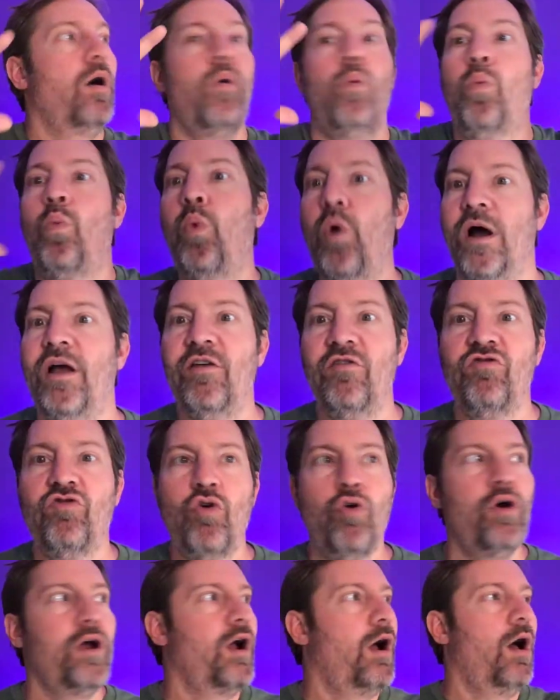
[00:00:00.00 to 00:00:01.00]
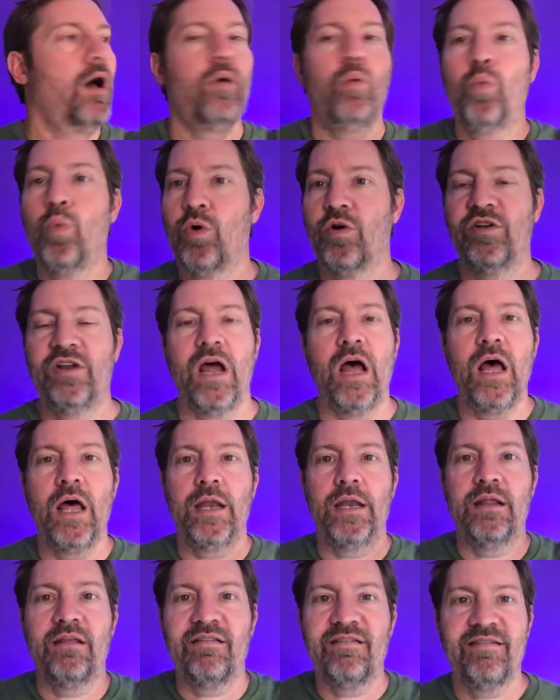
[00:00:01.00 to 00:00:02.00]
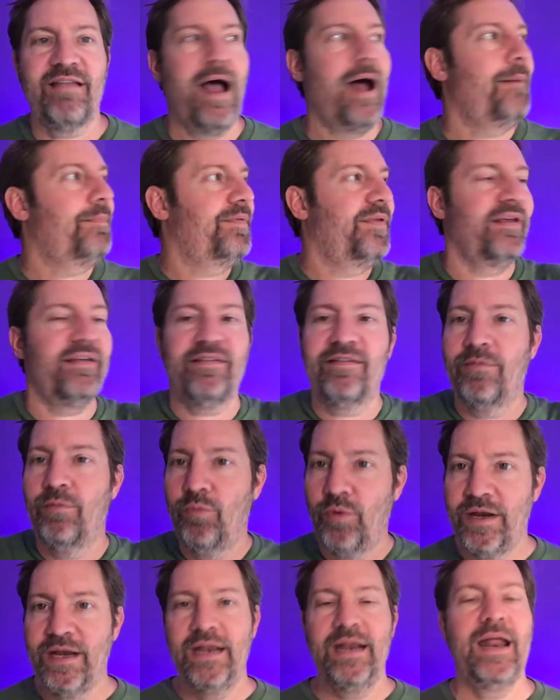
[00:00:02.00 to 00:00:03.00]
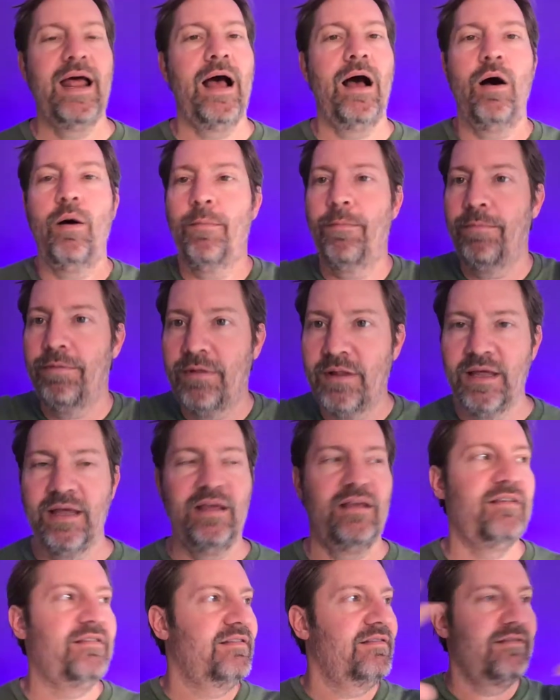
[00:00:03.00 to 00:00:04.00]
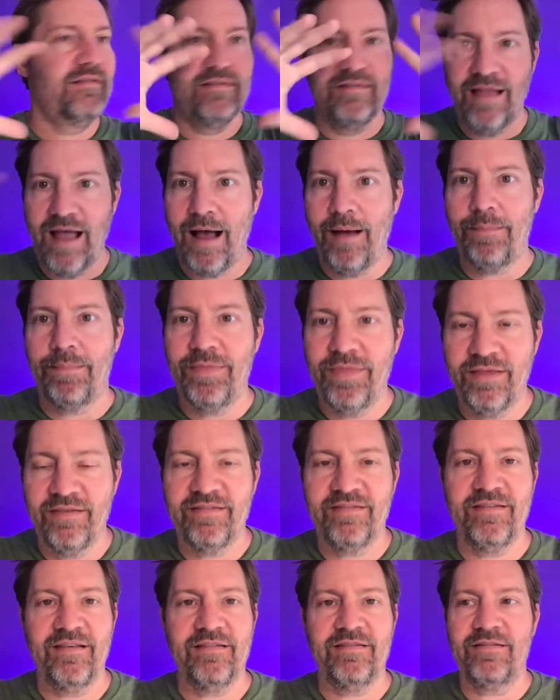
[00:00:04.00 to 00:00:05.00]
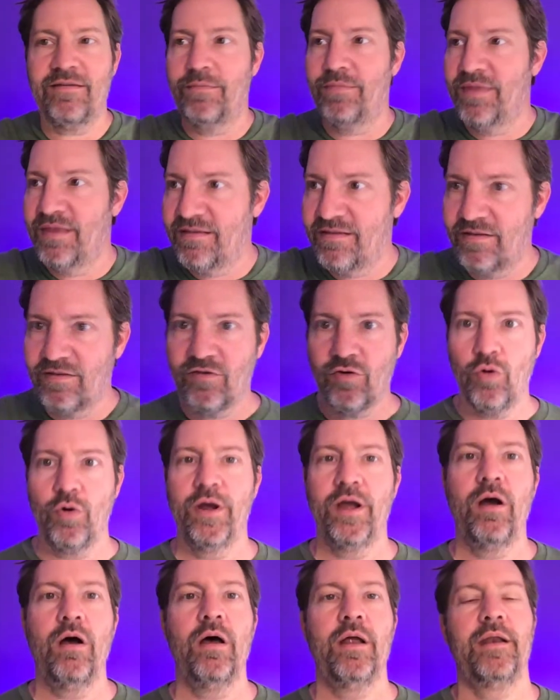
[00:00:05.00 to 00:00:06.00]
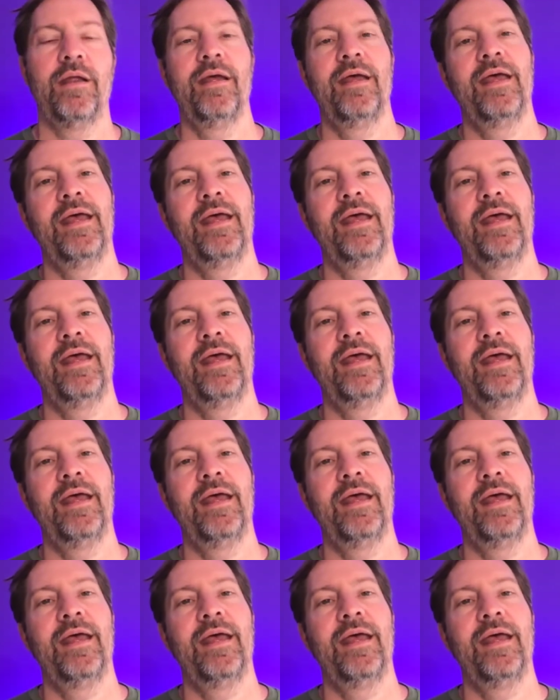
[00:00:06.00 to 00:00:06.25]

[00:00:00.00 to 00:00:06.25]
what is going on? We're done. Stop this. We need help. Please stop this system. This is going on.